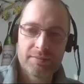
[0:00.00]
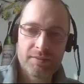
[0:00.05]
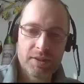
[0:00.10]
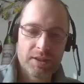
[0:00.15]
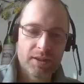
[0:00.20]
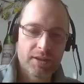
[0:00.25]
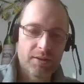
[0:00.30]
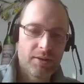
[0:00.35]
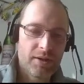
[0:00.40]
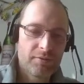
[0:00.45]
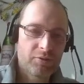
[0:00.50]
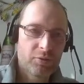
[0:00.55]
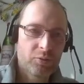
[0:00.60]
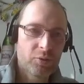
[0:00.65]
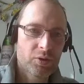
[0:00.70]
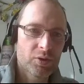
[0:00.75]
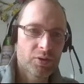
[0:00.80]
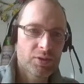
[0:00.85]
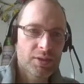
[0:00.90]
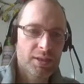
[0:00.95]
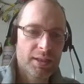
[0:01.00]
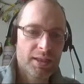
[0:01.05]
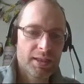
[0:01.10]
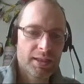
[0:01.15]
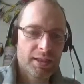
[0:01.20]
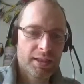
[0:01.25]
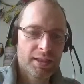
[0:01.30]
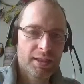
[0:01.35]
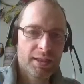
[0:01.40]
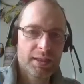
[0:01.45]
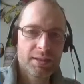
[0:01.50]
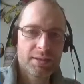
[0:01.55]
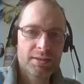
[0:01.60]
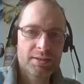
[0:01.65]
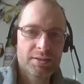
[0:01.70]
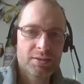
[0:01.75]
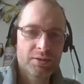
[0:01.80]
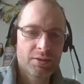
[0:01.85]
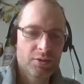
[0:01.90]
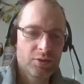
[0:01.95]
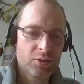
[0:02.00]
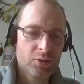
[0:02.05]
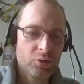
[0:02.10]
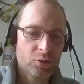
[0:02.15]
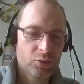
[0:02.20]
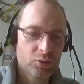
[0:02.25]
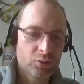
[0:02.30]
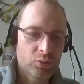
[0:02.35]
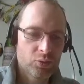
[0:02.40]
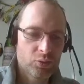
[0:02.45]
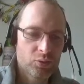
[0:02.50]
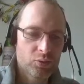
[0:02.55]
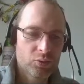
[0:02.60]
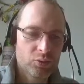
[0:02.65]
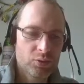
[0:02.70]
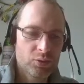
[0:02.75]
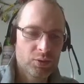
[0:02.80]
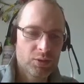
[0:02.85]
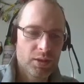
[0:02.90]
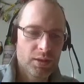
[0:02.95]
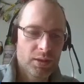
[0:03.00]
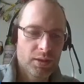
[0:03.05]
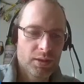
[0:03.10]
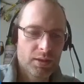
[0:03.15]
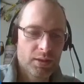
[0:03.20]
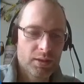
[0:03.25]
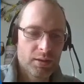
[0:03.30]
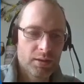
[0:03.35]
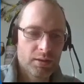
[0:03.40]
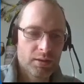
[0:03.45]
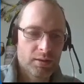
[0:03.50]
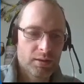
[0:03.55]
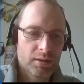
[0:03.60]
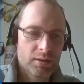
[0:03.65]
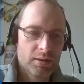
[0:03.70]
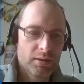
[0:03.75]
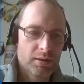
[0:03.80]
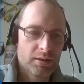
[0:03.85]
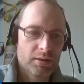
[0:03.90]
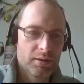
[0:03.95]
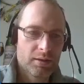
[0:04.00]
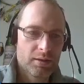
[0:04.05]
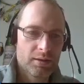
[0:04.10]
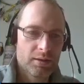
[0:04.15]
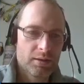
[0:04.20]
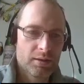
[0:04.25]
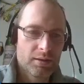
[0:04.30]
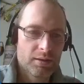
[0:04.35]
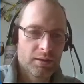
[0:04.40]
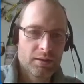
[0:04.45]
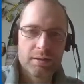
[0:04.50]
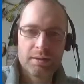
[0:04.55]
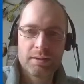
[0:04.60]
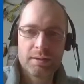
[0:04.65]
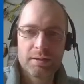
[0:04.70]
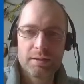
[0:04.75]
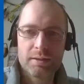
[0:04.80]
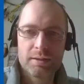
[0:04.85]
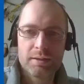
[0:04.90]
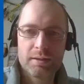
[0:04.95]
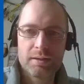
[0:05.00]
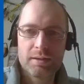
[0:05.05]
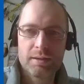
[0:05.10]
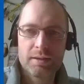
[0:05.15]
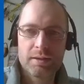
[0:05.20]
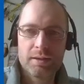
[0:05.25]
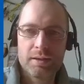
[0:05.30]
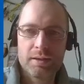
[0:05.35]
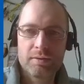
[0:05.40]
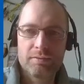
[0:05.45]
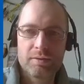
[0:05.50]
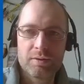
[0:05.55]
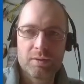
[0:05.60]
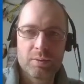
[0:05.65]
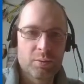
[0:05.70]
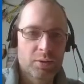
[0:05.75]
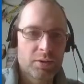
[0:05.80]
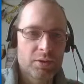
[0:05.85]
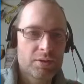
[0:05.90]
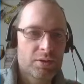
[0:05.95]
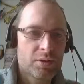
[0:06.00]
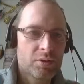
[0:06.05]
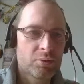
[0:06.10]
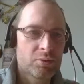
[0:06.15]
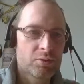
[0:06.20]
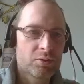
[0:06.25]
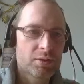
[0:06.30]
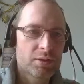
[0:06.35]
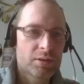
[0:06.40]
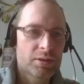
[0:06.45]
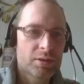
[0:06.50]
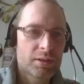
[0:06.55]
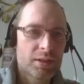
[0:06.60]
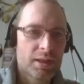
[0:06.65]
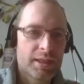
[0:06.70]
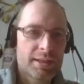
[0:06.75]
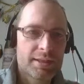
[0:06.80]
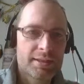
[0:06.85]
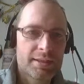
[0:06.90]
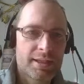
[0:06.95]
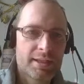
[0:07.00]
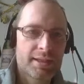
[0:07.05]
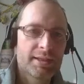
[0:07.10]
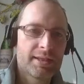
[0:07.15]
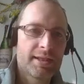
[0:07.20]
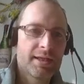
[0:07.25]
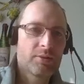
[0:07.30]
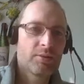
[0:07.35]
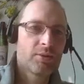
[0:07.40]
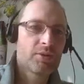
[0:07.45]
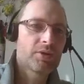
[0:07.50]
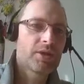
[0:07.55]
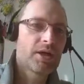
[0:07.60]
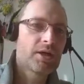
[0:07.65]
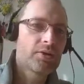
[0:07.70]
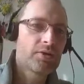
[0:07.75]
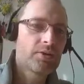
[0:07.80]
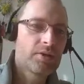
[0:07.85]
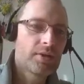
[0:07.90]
there ever was. It is called, I've forgotten what it's called. Any second now we'll know.